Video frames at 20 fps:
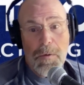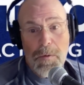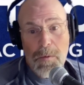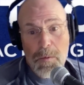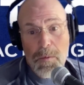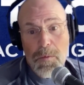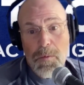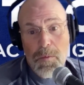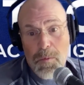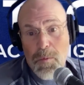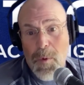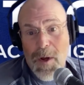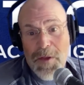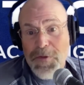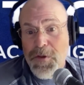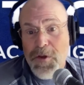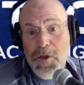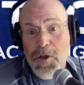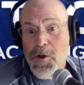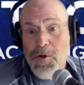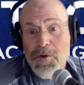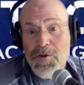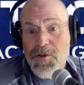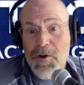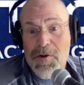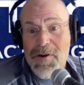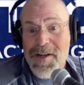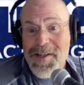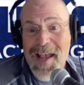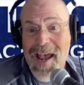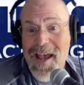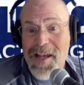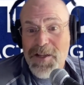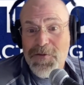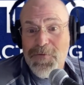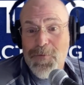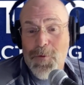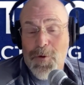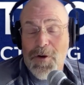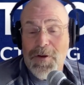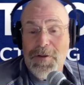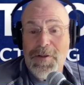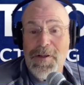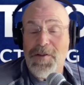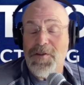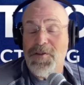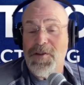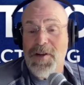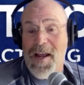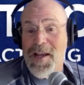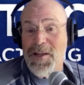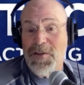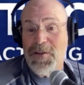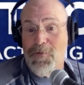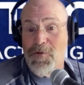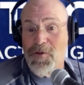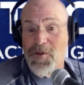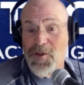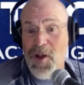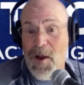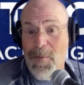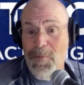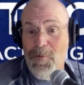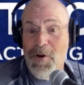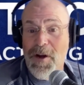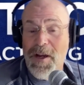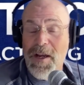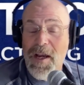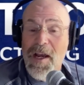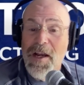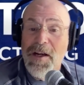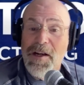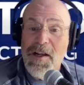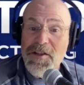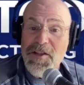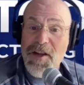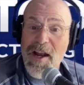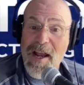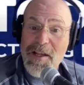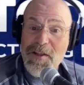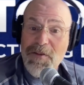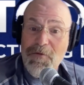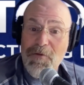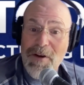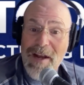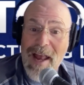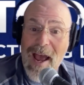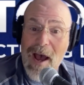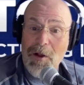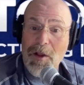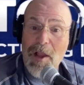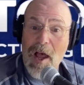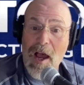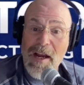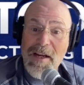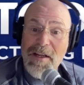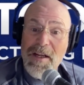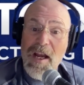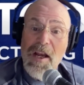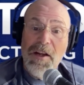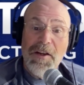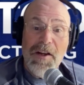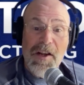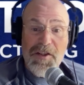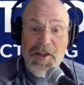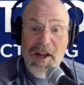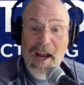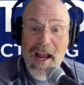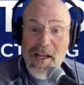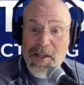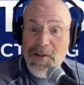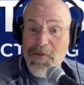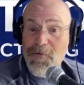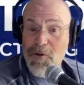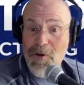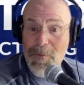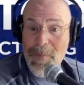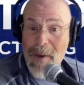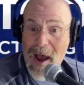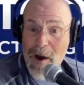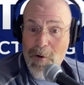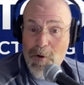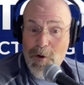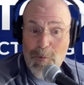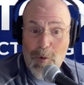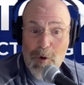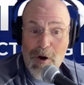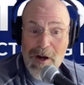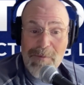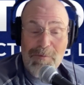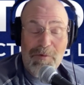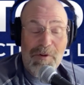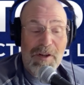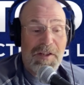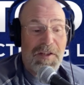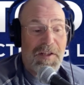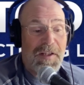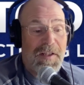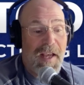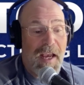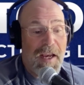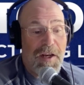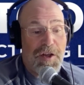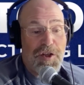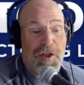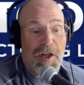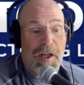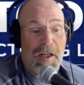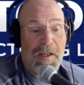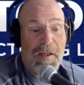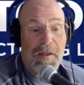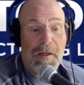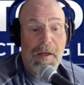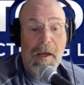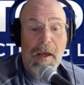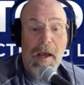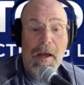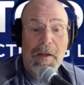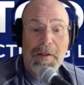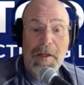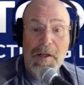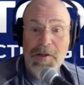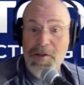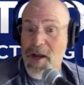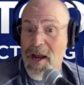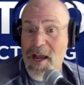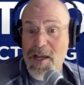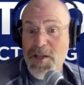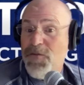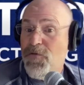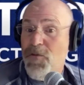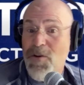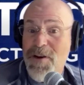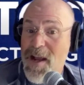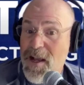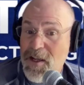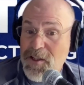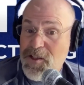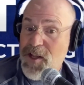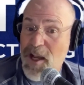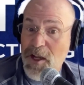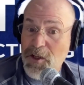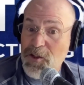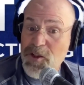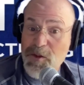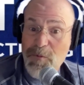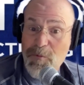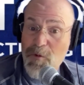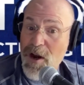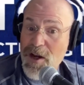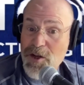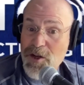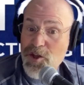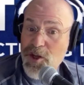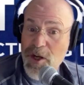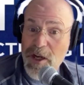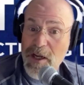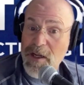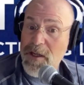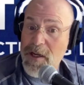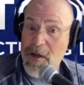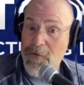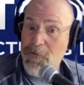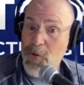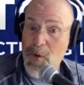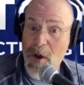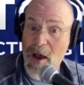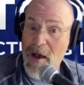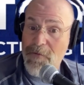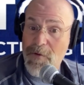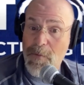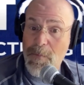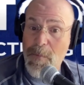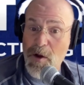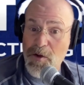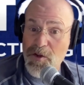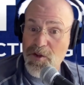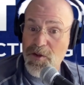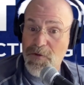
what the user has asked for. Does it ask for a summary? Does it ask for an outline? Does it ask for a PowerPoint presentation? Does it ask for an Excel spreadsheet if you have a bunch